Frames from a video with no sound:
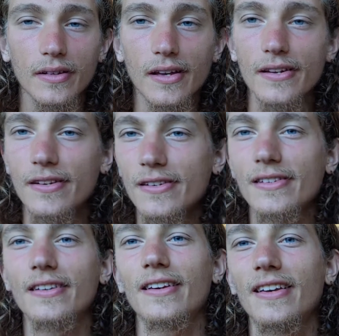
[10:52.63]
and just
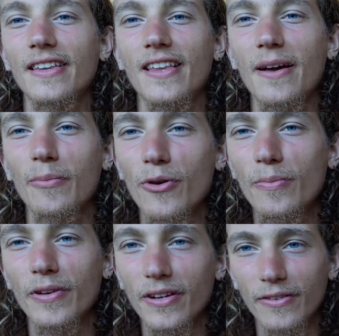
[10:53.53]
in that
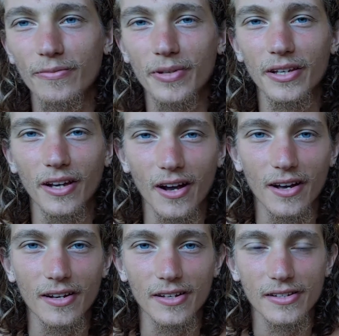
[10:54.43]
moment of being
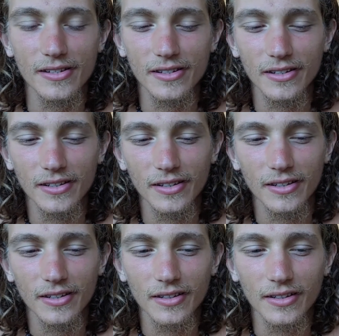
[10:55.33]
honest,
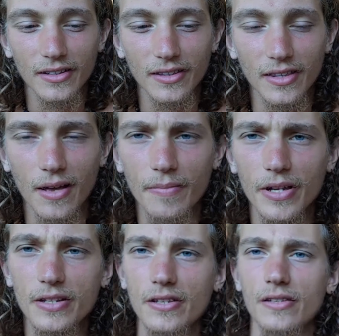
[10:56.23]
that
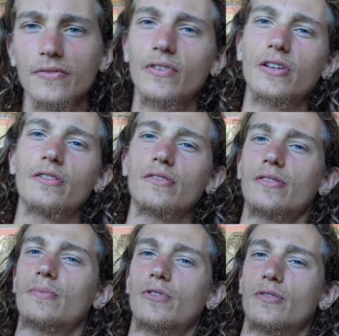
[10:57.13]
makes this video
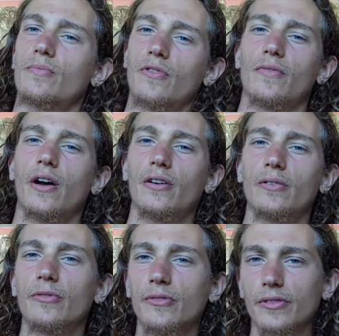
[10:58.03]
so much more
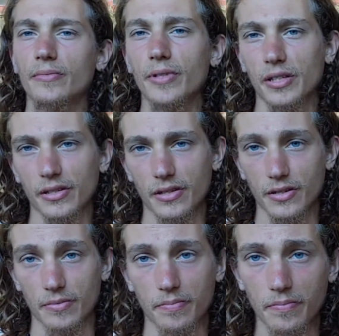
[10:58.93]
valuable to me
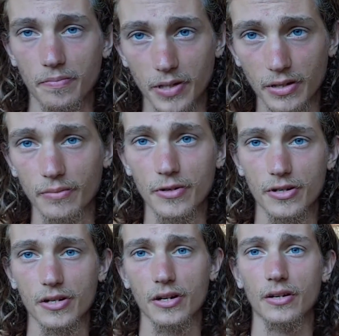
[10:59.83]
to be able to
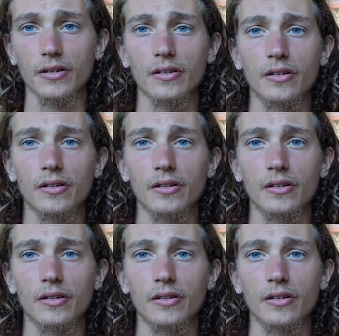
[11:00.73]
share.